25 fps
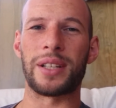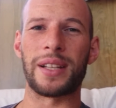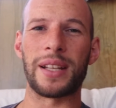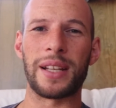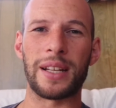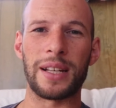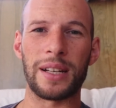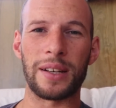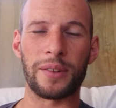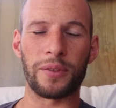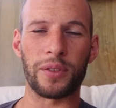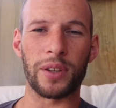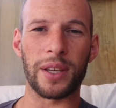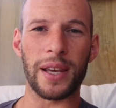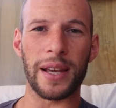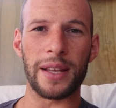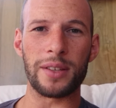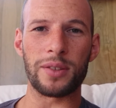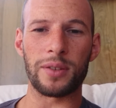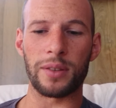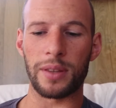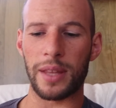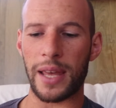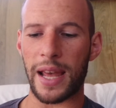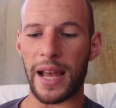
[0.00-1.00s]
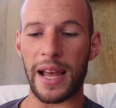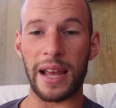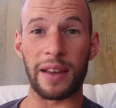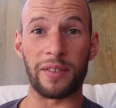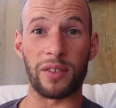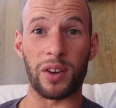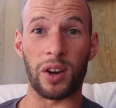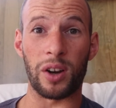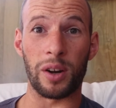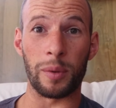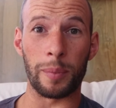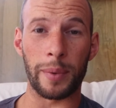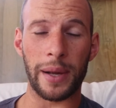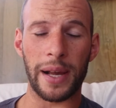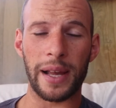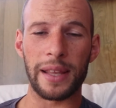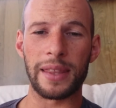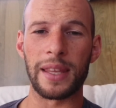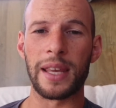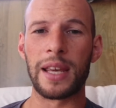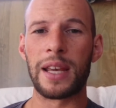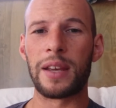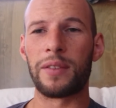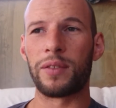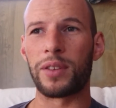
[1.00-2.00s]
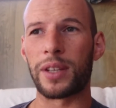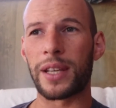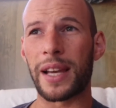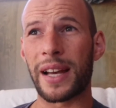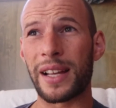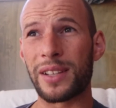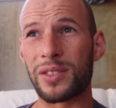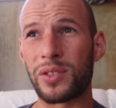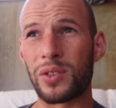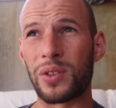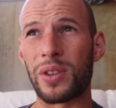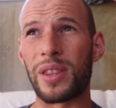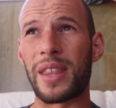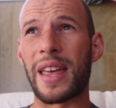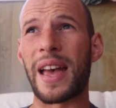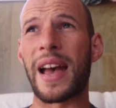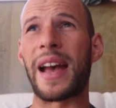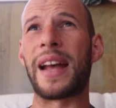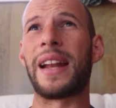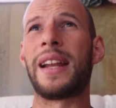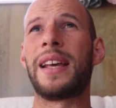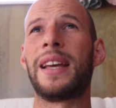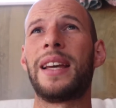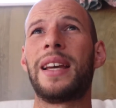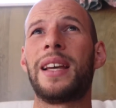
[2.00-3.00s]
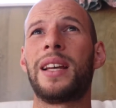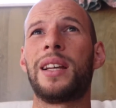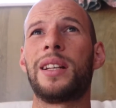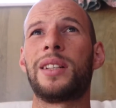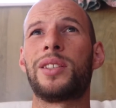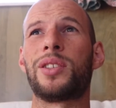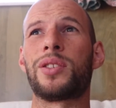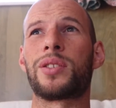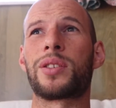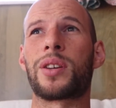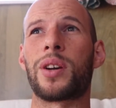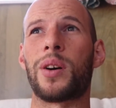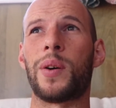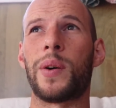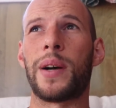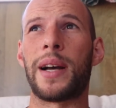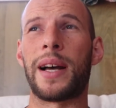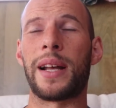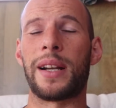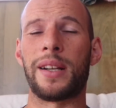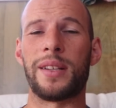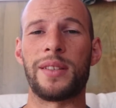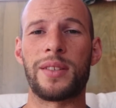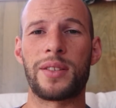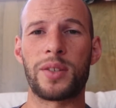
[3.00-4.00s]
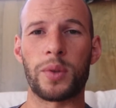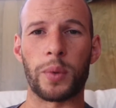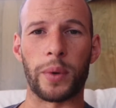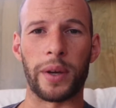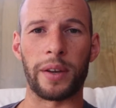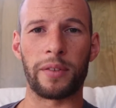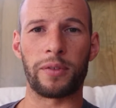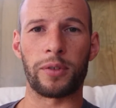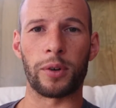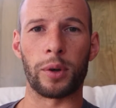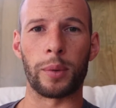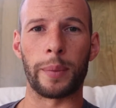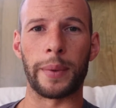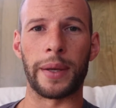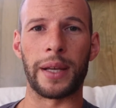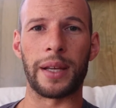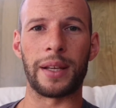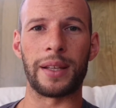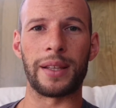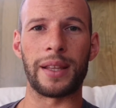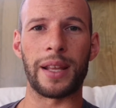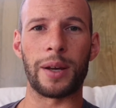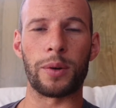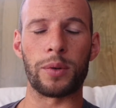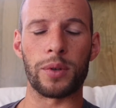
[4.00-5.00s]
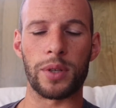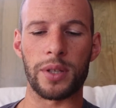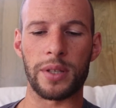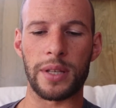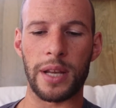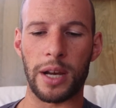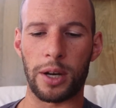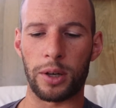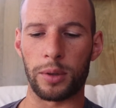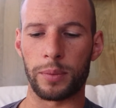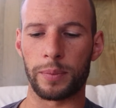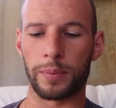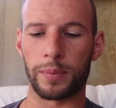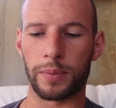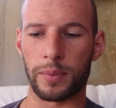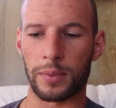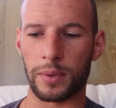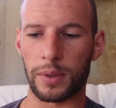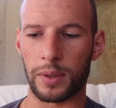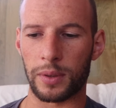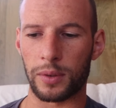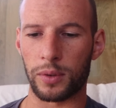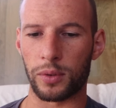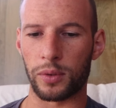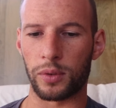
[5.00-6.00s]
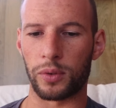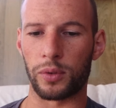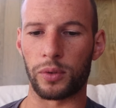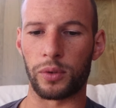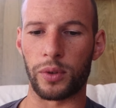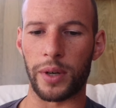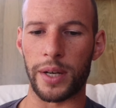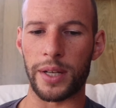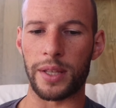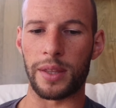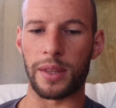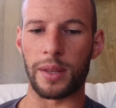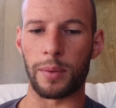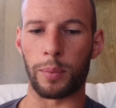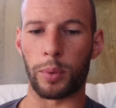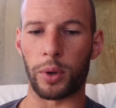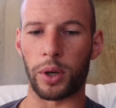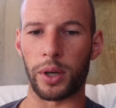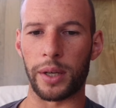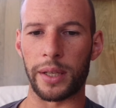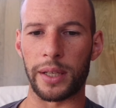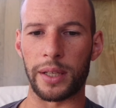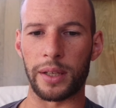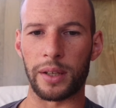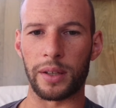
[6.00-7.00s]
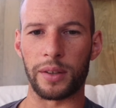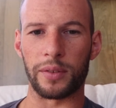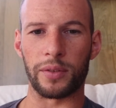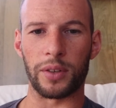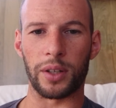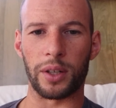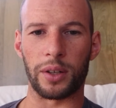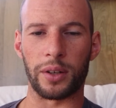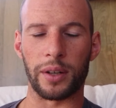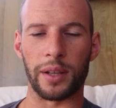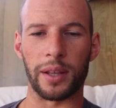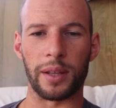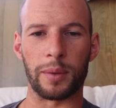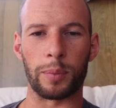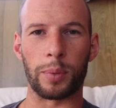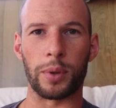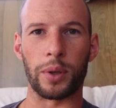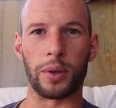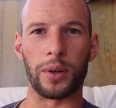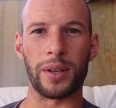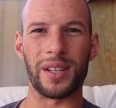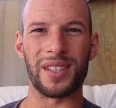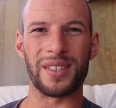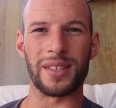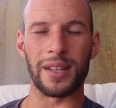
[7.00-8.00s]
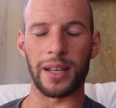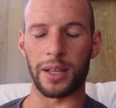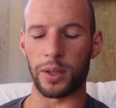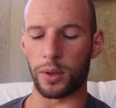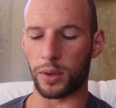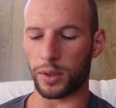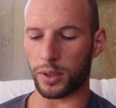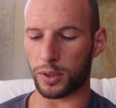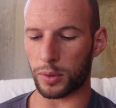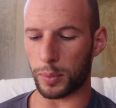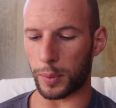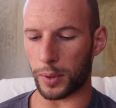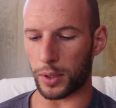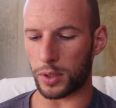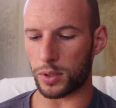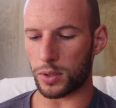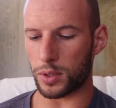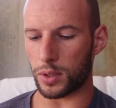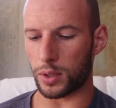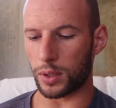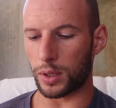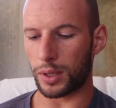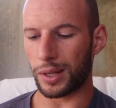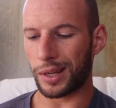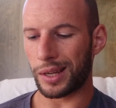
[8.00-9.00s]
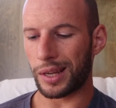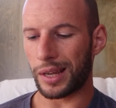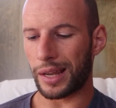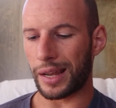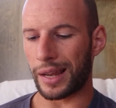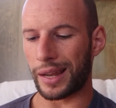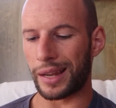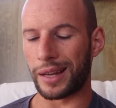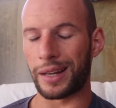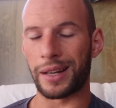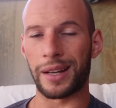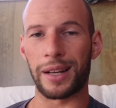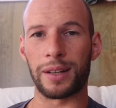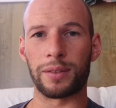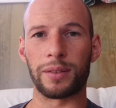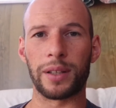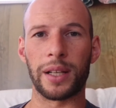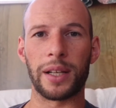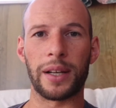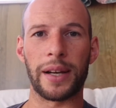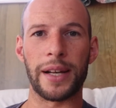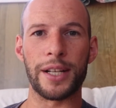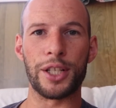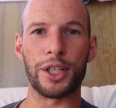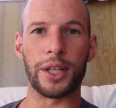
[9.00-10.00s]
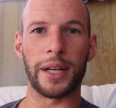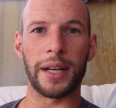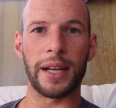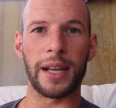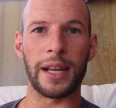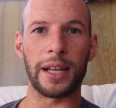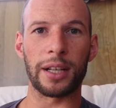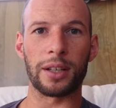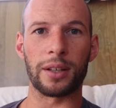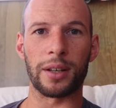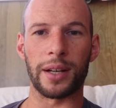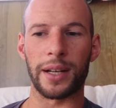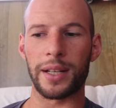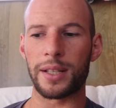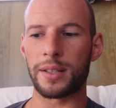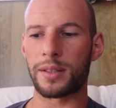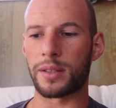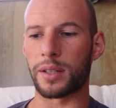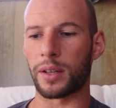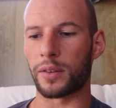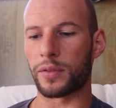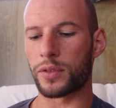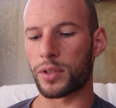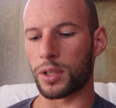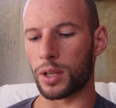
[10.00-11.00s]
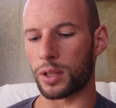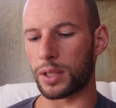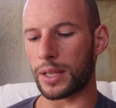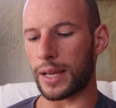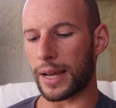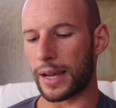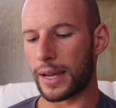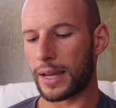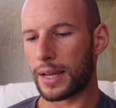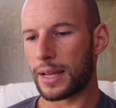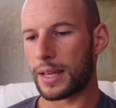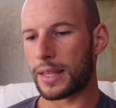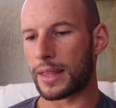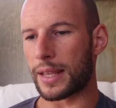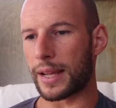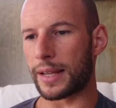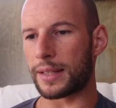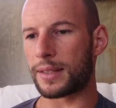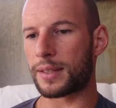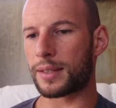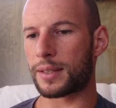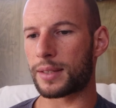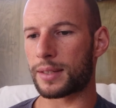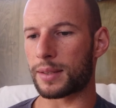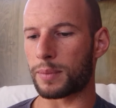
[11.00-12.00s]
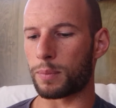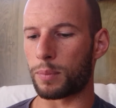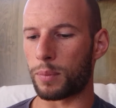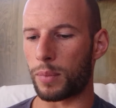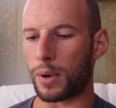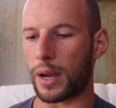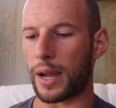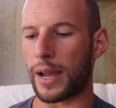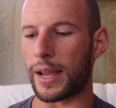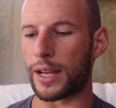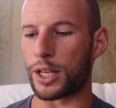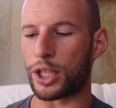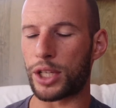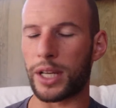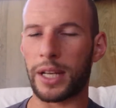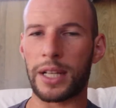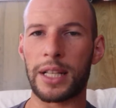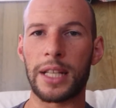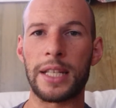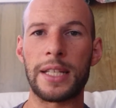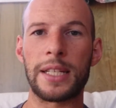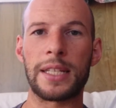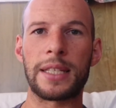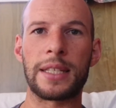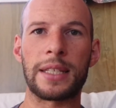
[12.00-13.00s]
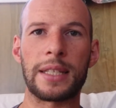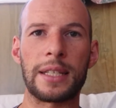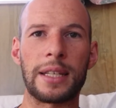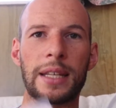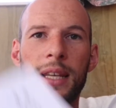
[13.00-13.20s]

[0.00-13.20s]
in, and if you can't do that, have a hot bath. If you can't do that, just go out and sweat for a bit, and that will just help rid the body of a lot of the pollutants that you're exposed to, and rehydrate and ground yourself. So yeah, that's my checklist,